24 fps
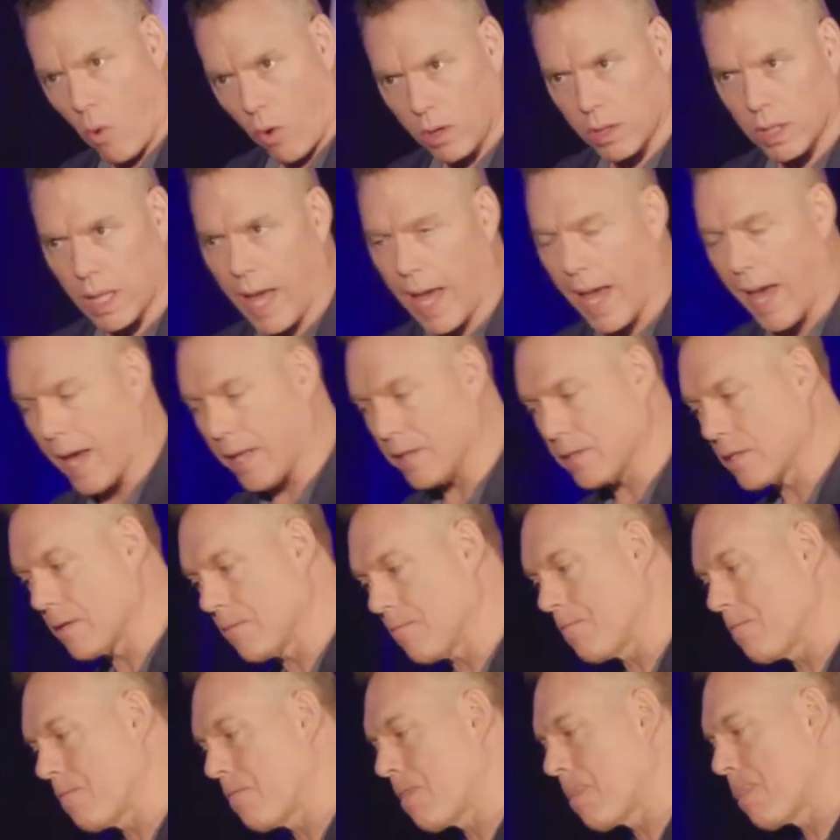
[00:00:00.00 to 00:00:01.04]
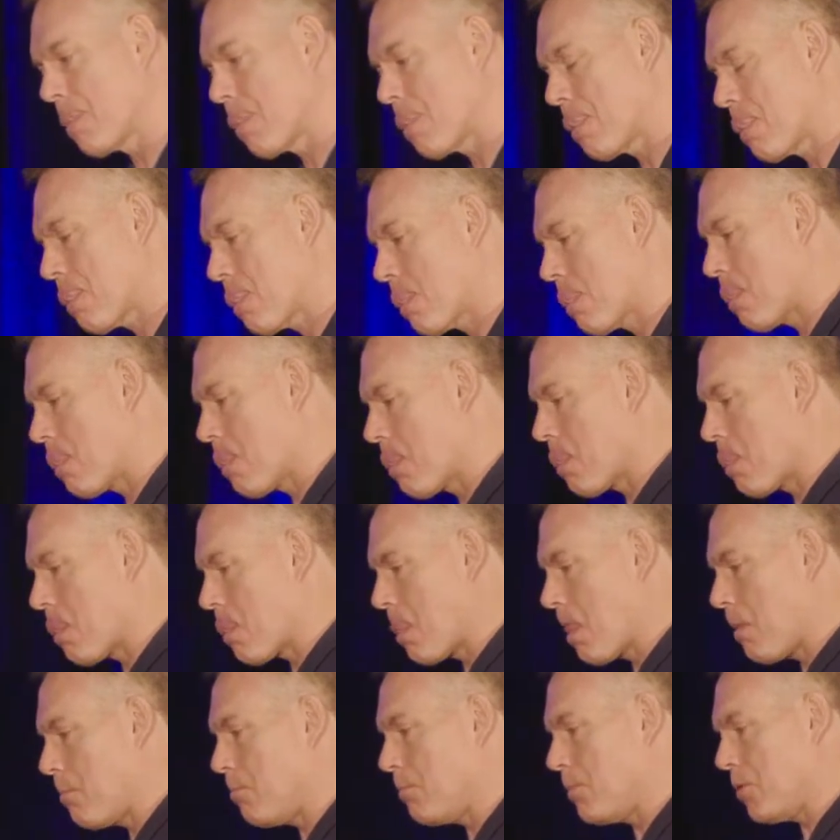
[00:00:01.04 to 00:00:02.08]
more land,
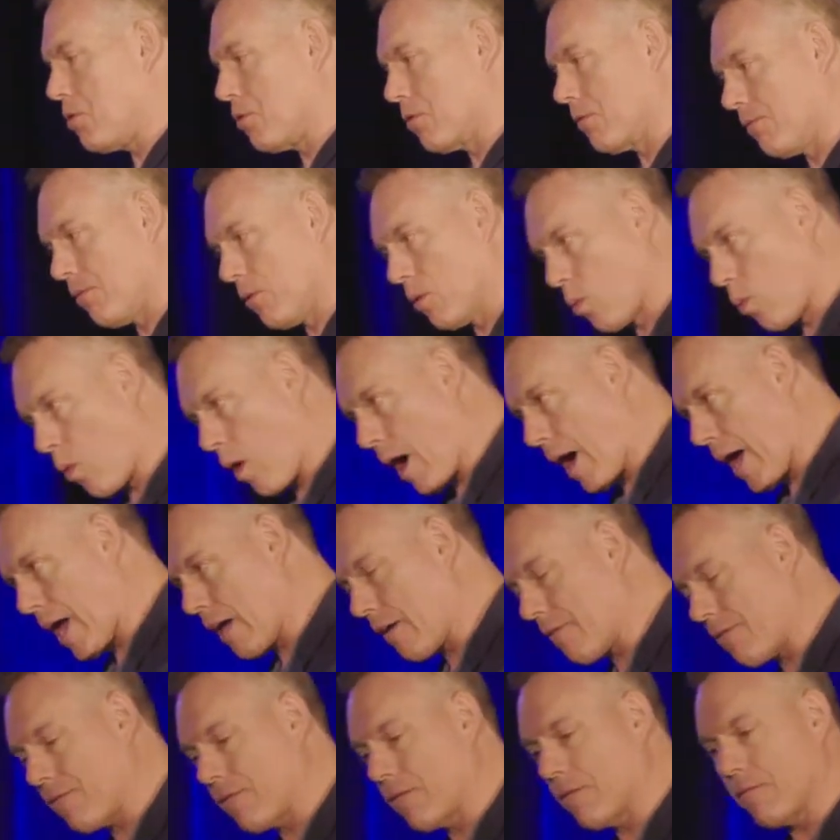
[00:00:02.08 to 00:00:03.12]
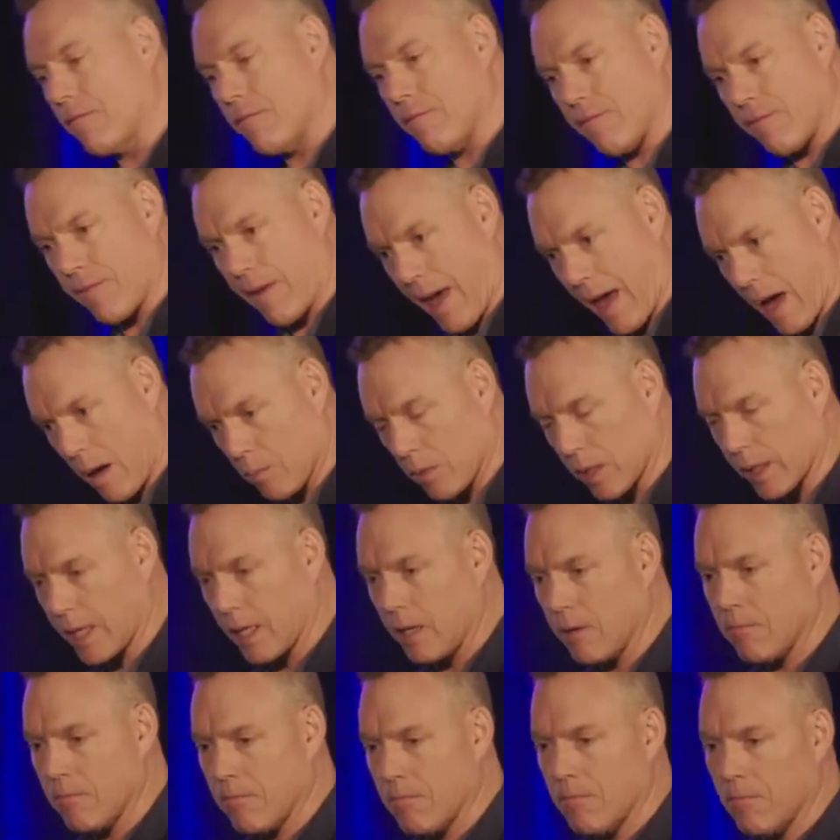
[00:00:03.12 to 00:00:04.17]
beautiful wife,
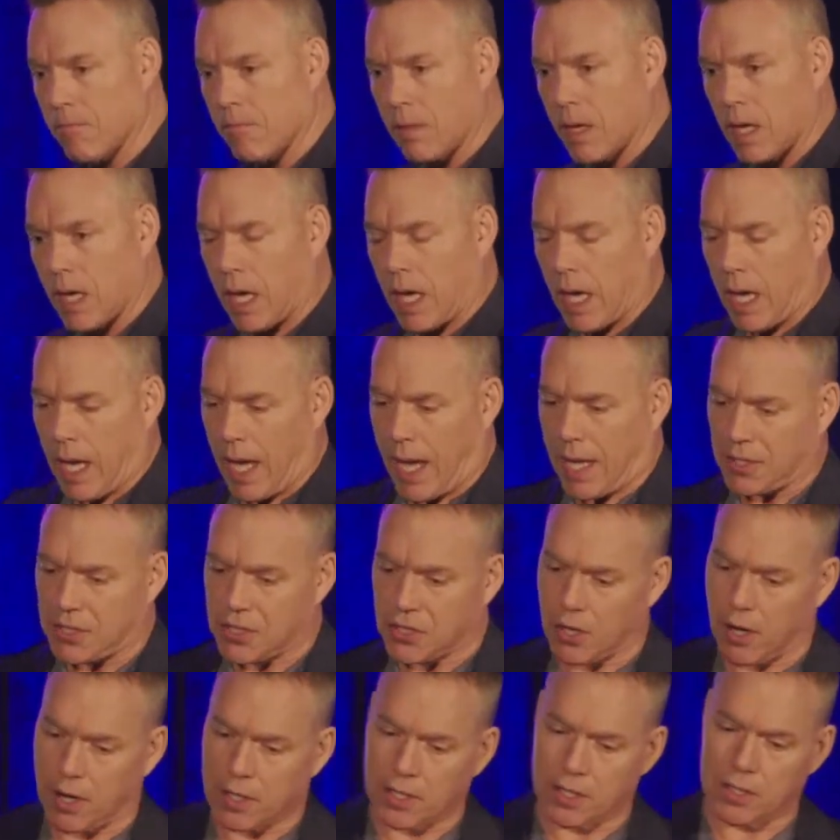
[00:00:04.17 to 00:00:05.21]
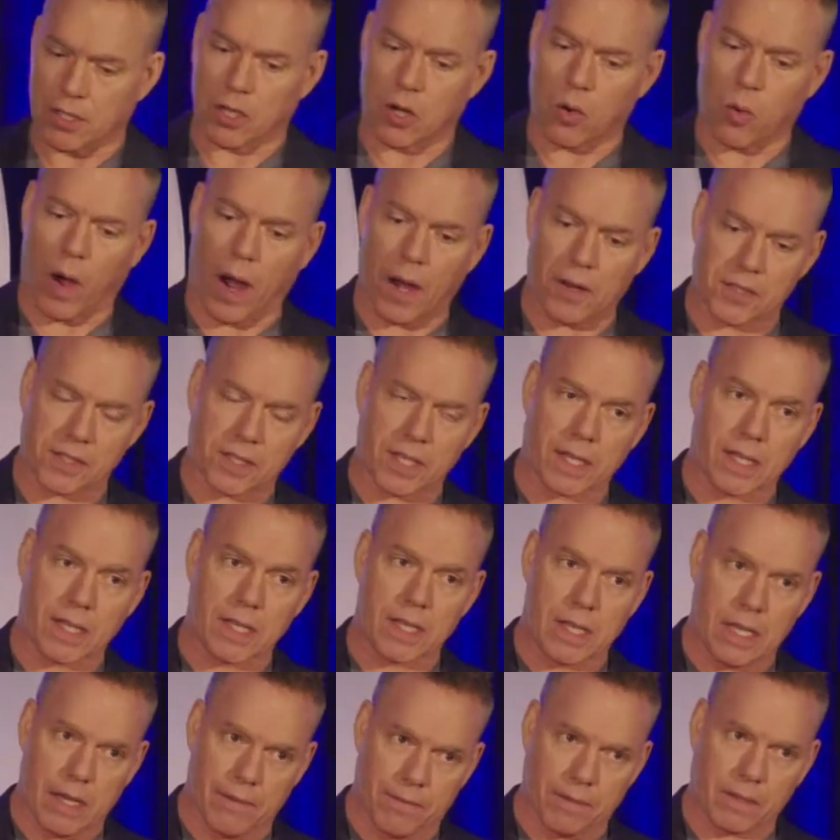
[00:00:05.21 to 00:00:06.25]
family, and started to acquire
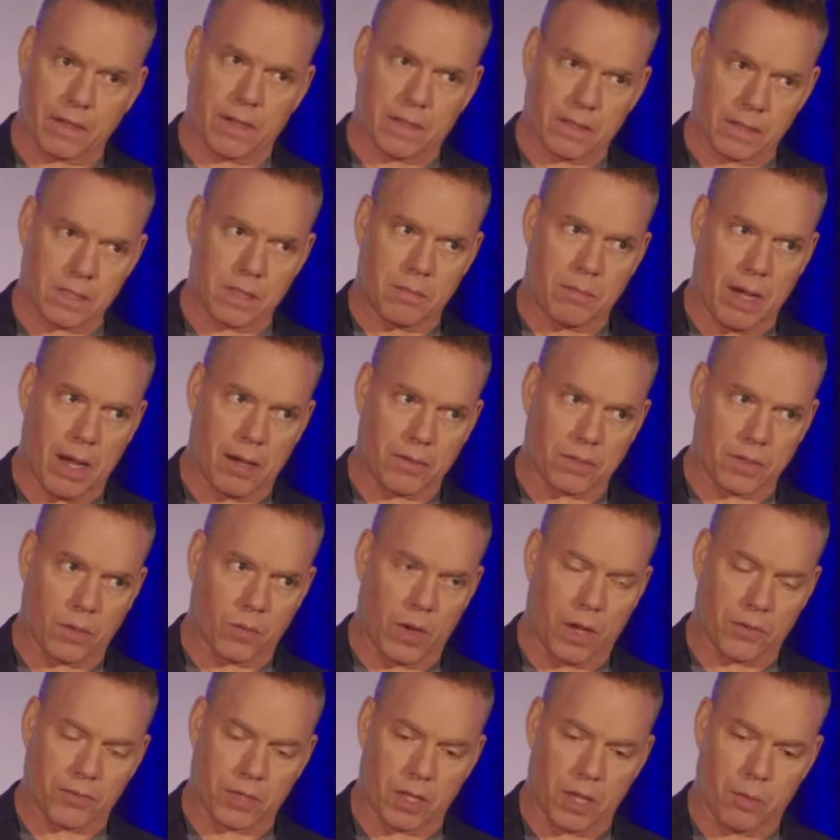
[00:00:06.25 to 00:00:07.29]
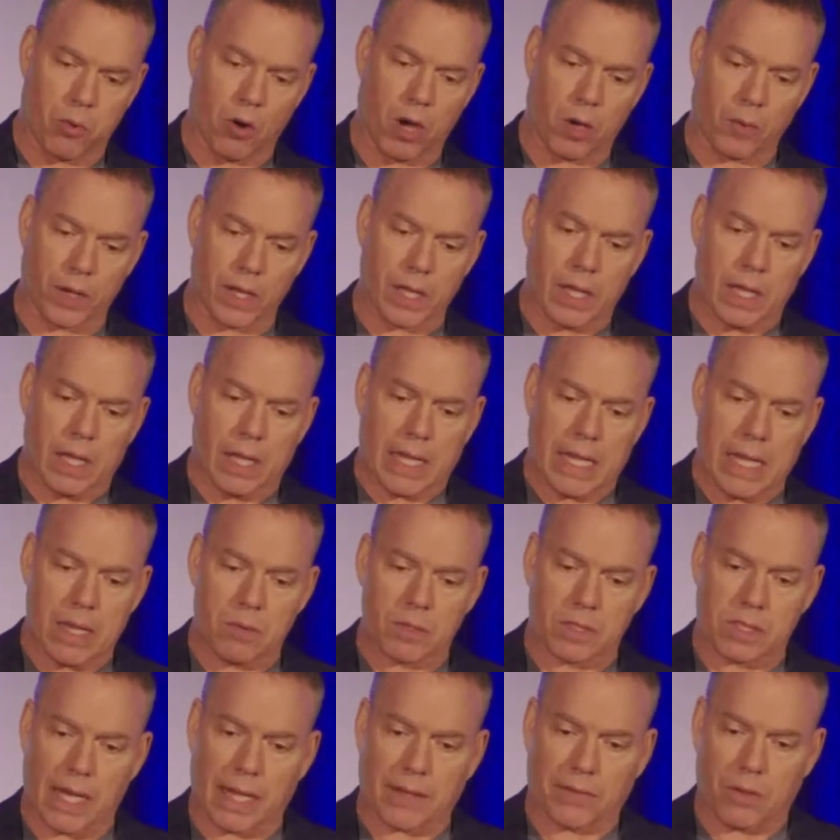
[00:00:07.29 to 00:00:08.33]
significant amount of wealth to the point where he
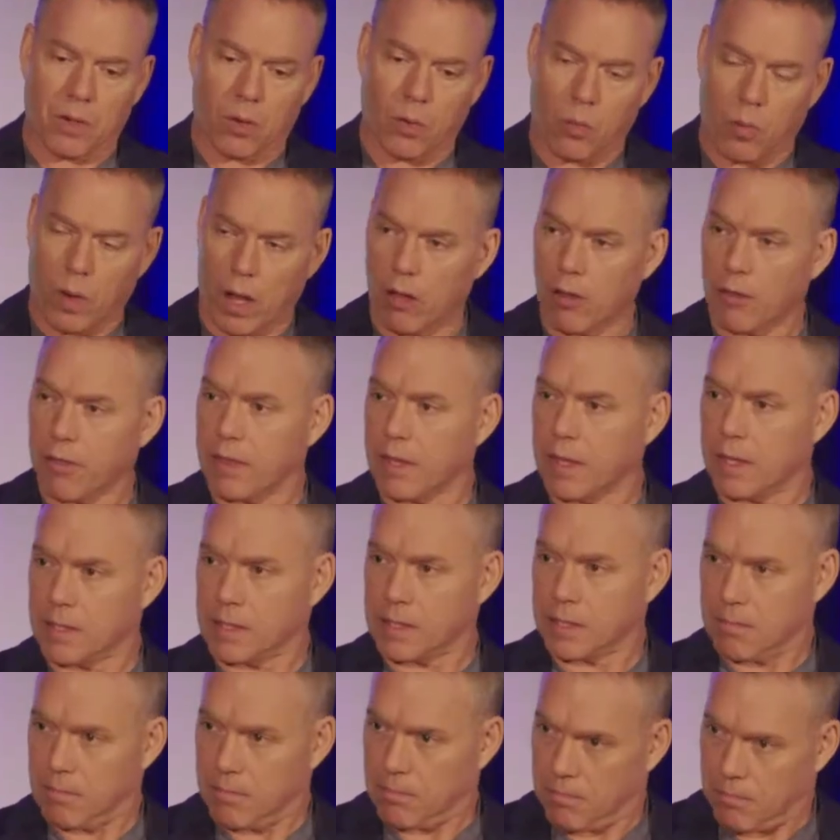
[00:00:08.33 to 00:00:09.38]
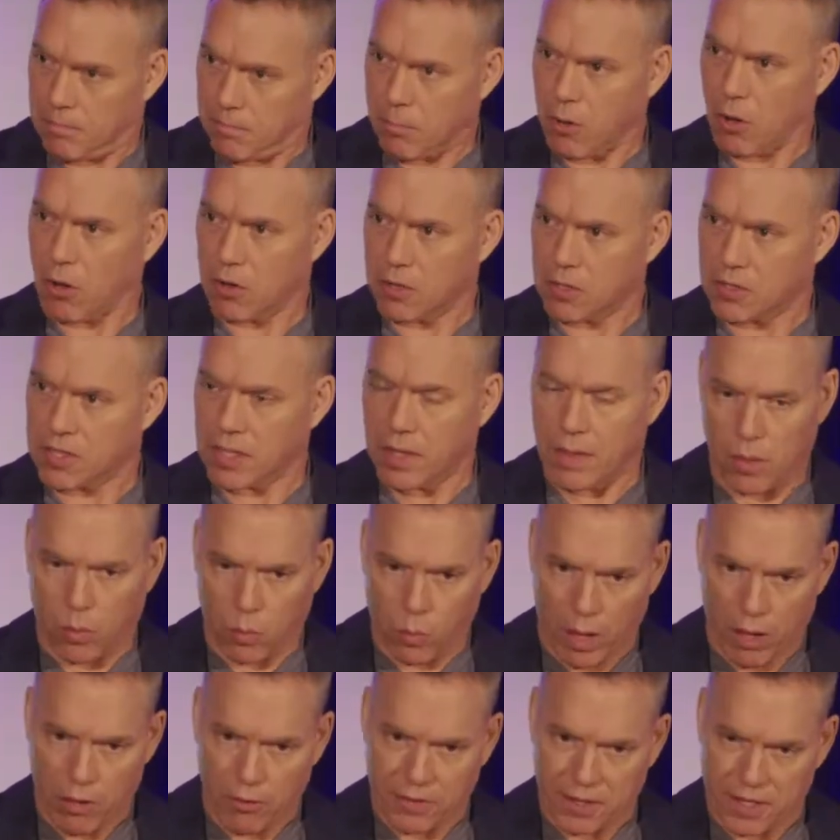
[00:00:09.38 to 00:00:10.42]
was like the wealthiest person, the
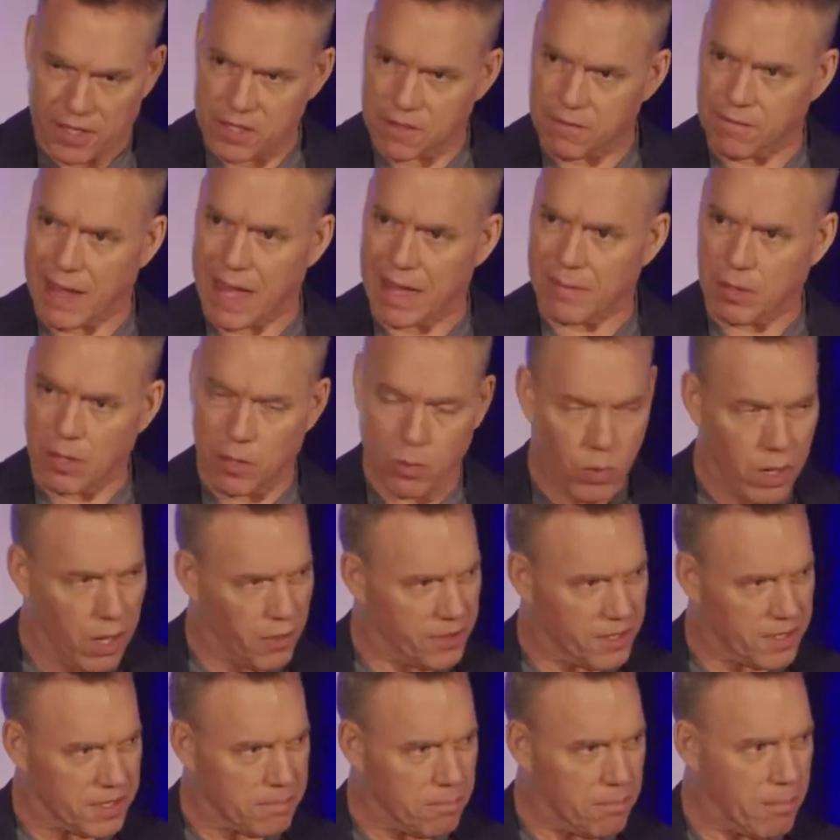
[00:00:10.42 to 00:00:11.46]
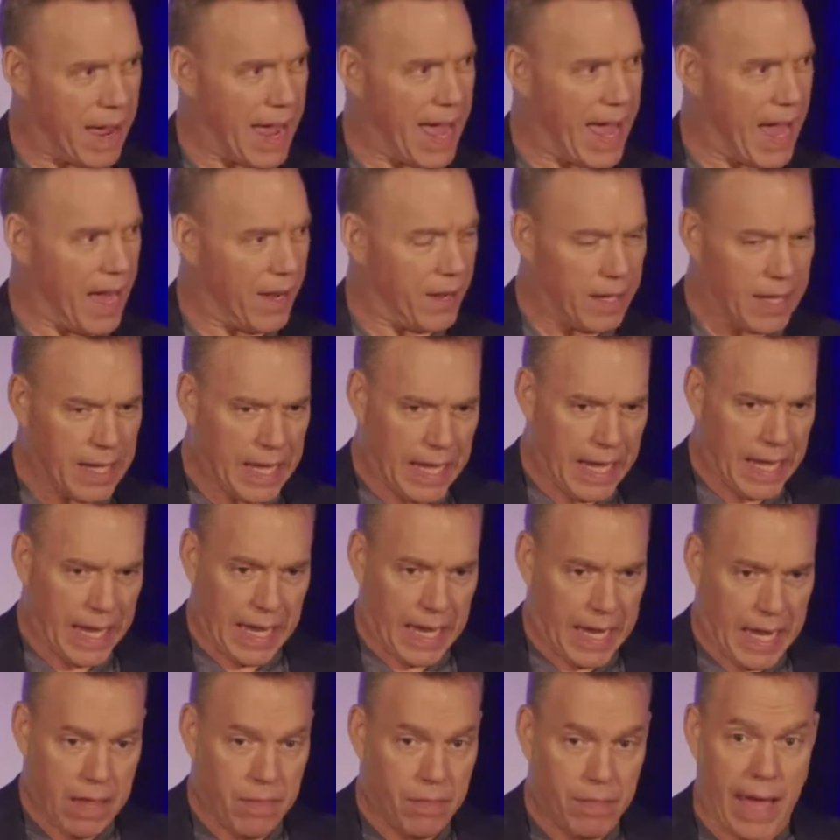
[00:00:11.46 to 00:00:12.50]
wealthiest family, the wealthiest man
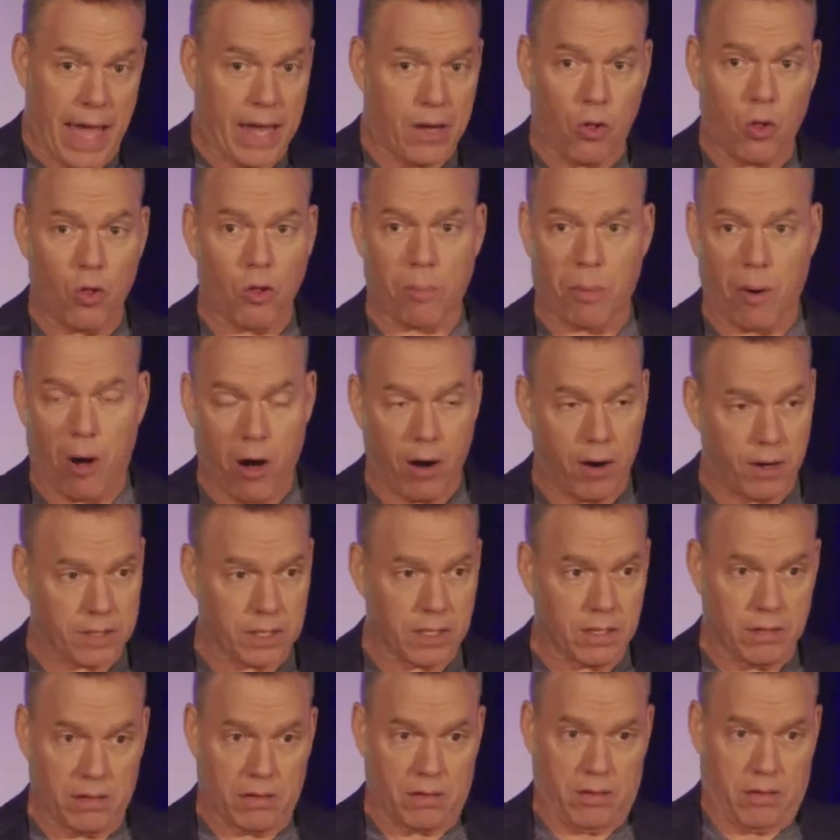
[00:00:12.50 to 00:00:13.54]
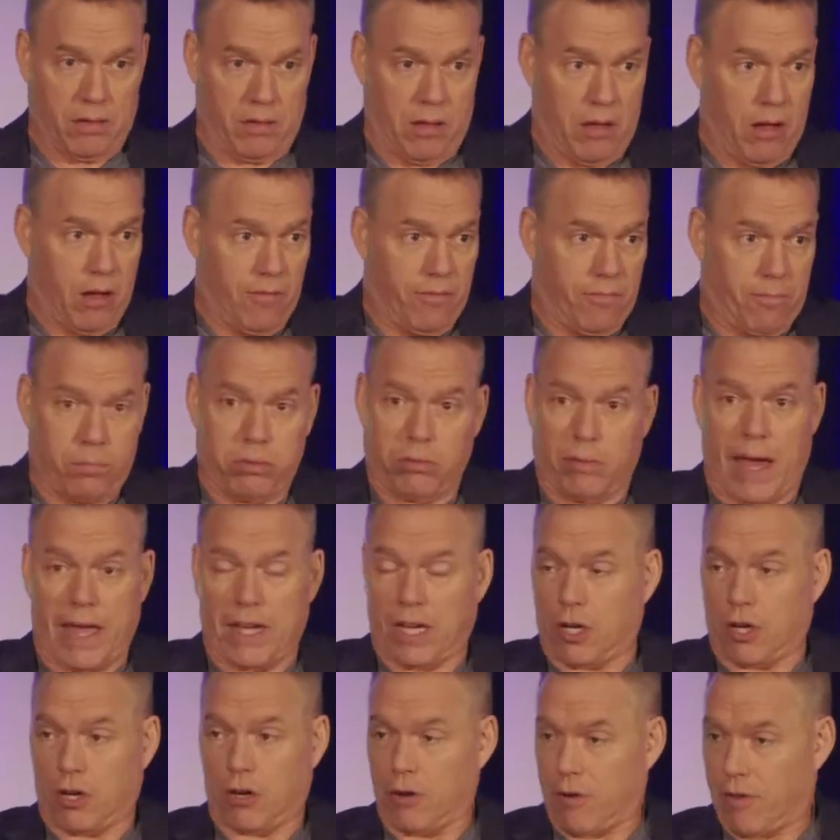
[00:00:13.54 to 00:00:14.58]
in that whole part of
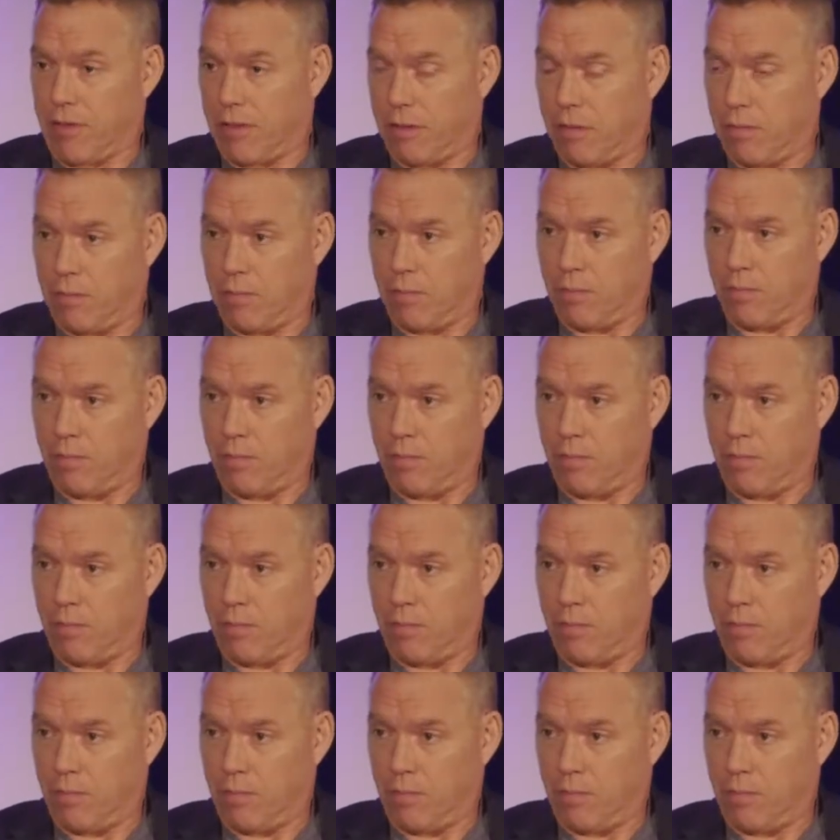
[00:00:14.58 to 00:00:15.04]
planet Earth.